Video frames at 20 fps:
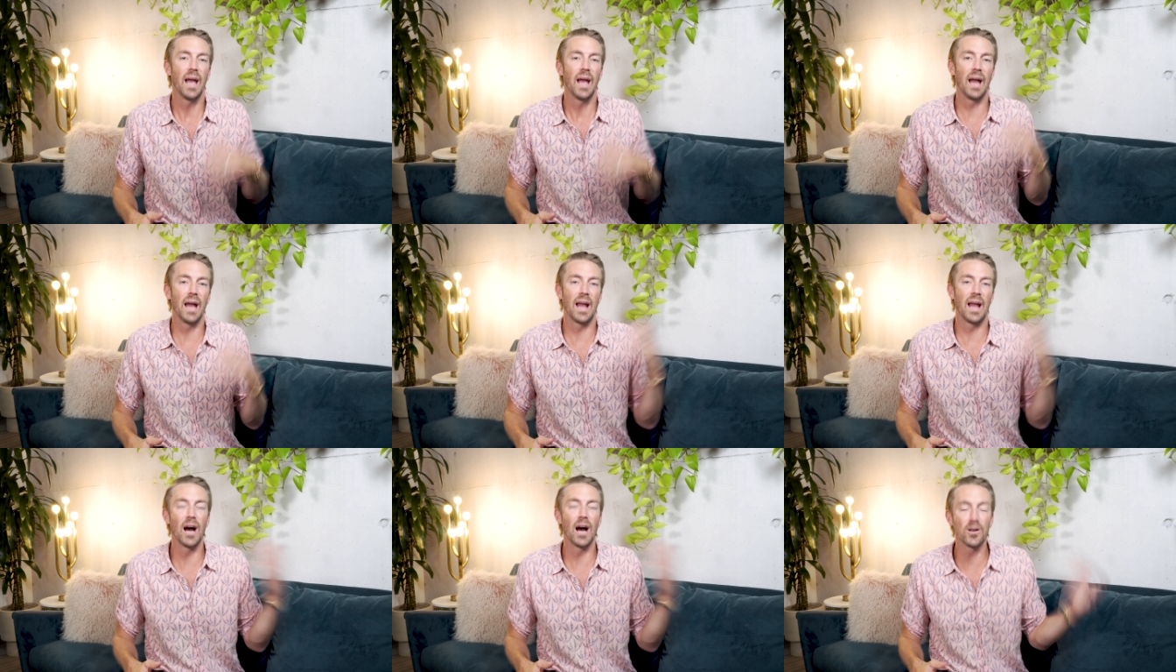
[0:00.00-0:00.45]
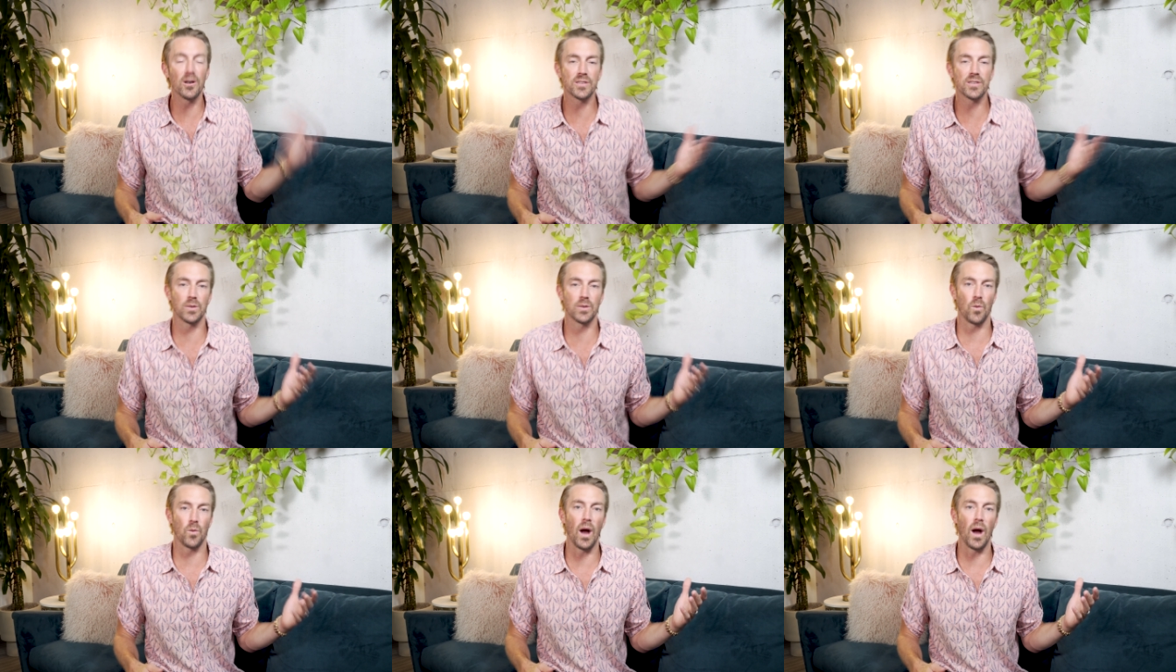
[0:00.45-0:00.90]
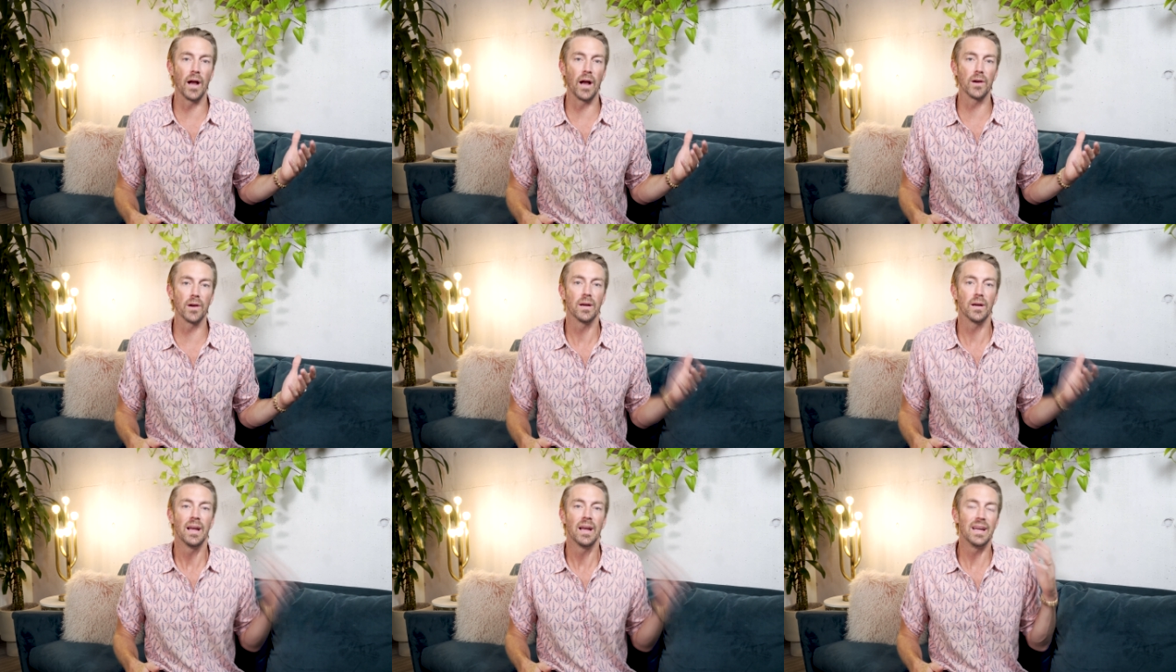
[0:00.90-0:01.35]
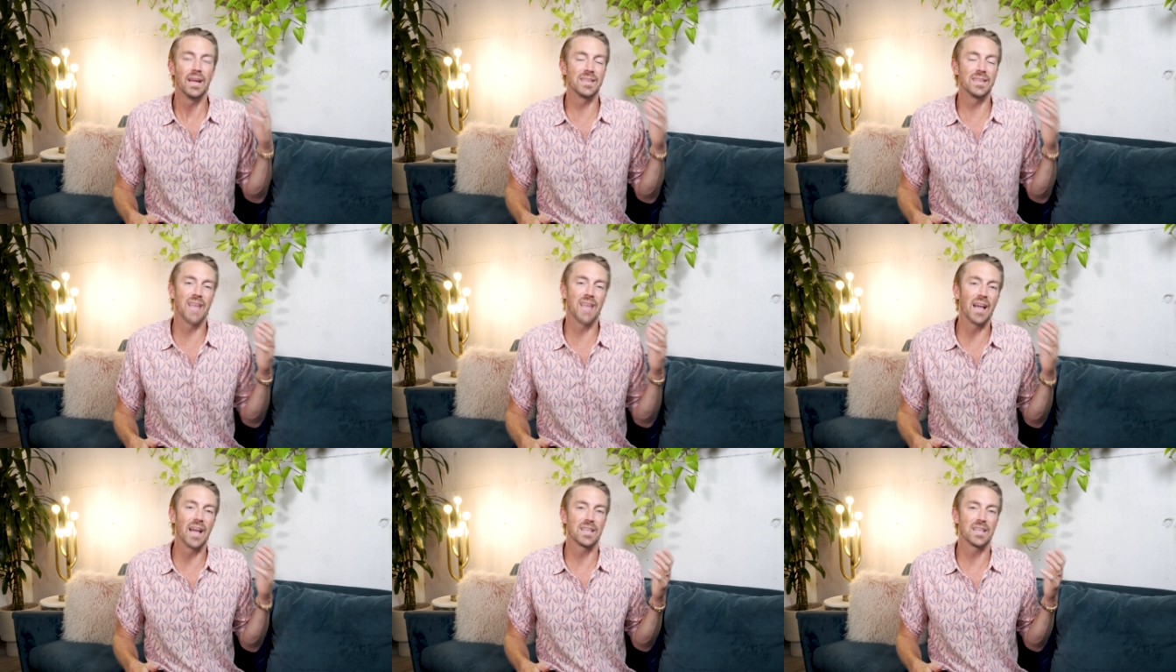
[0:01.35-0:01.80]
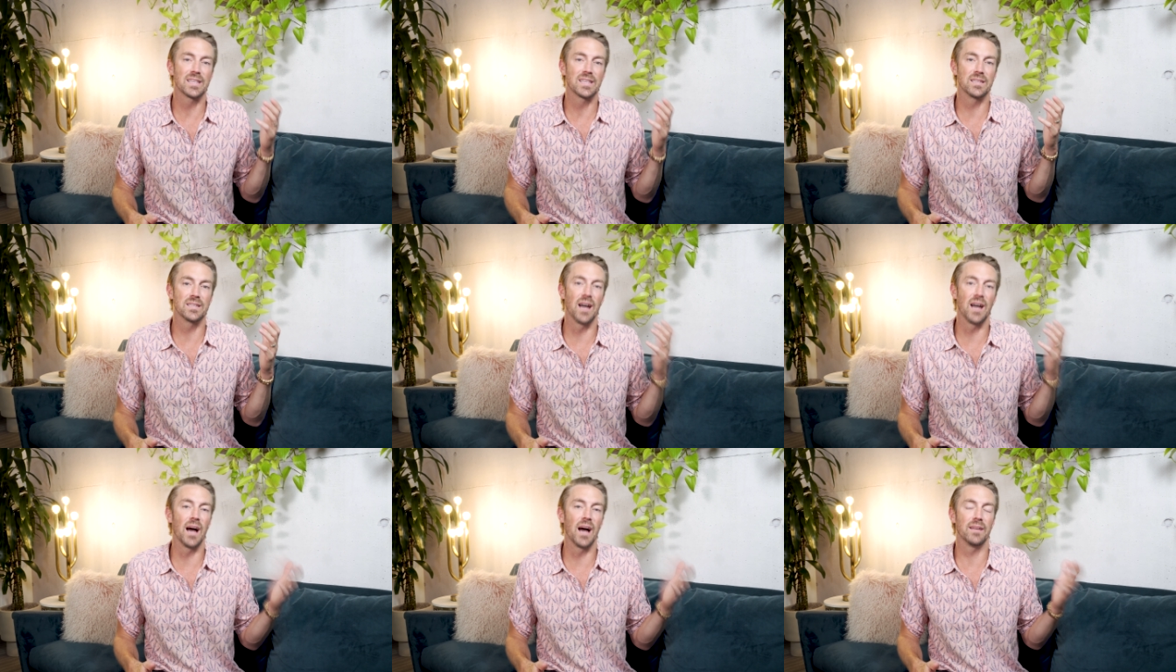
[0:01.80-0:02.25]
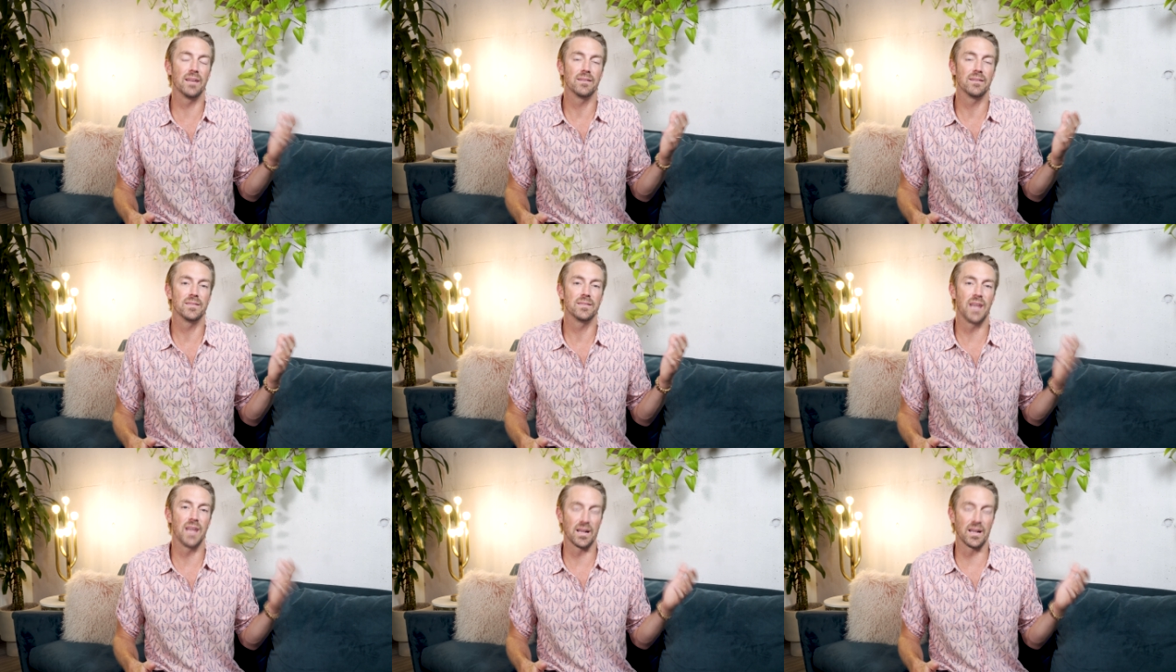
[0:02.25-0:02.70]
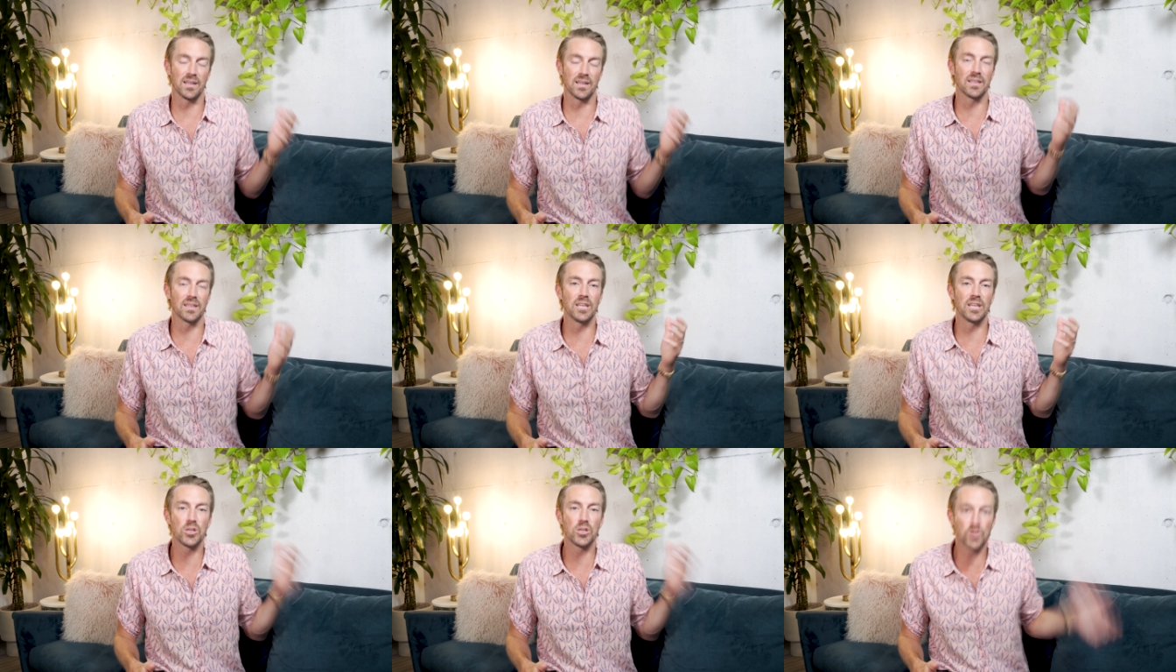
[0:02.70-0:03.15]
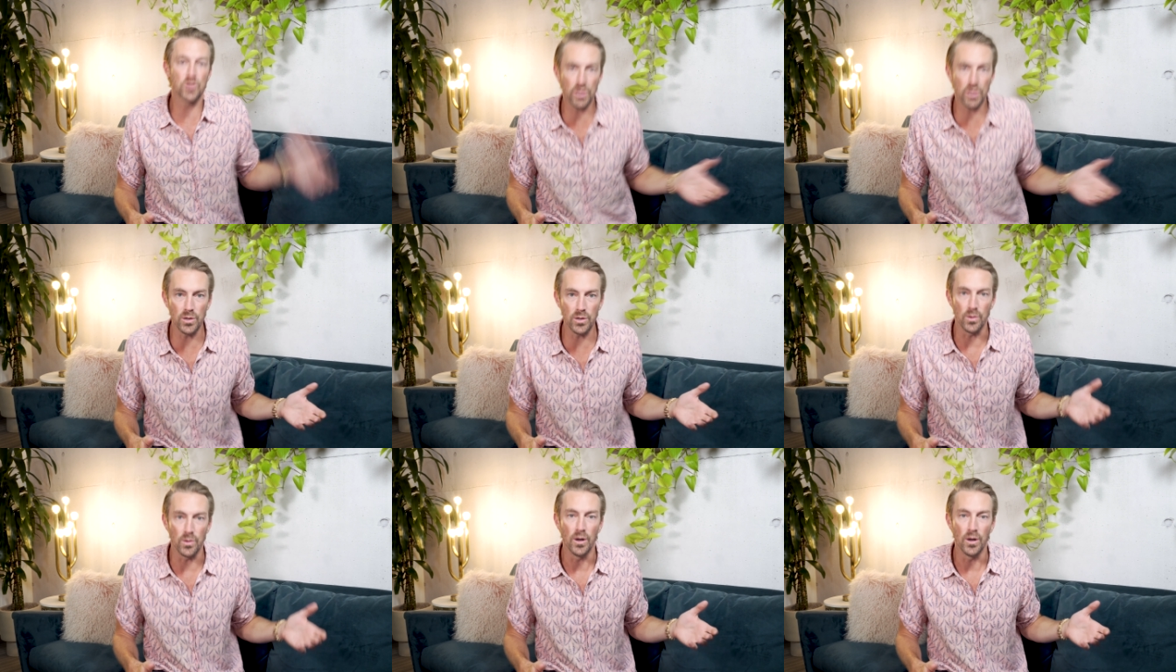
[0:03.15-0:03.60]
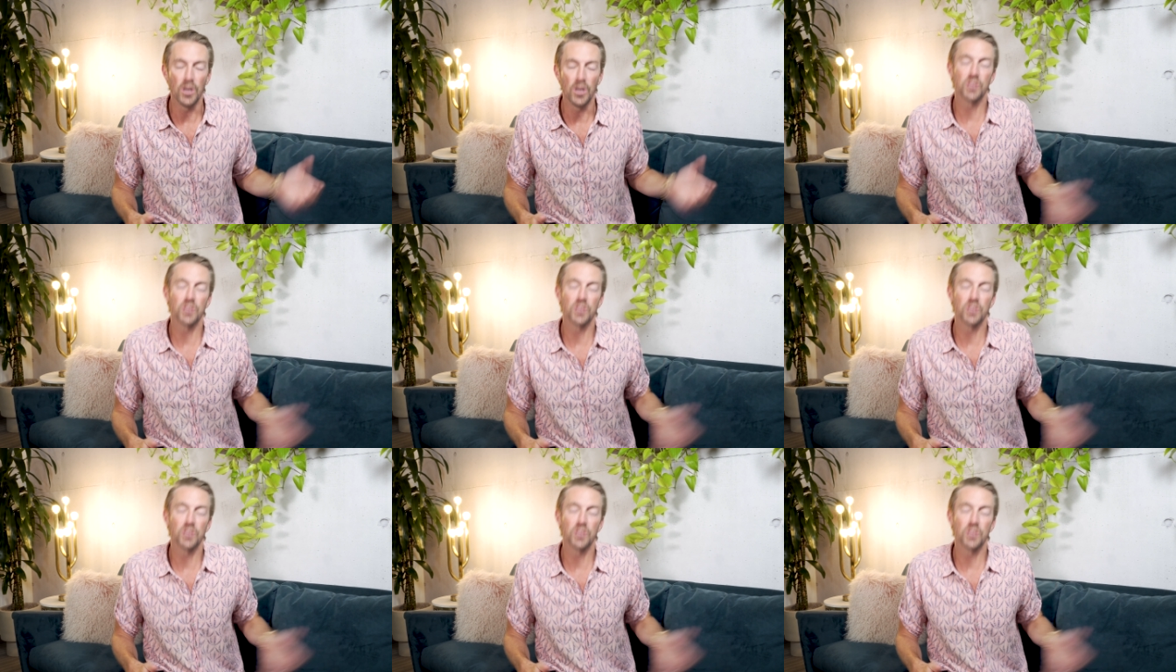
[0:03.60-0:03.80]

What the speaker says: at Housing Wire is that's not technically true.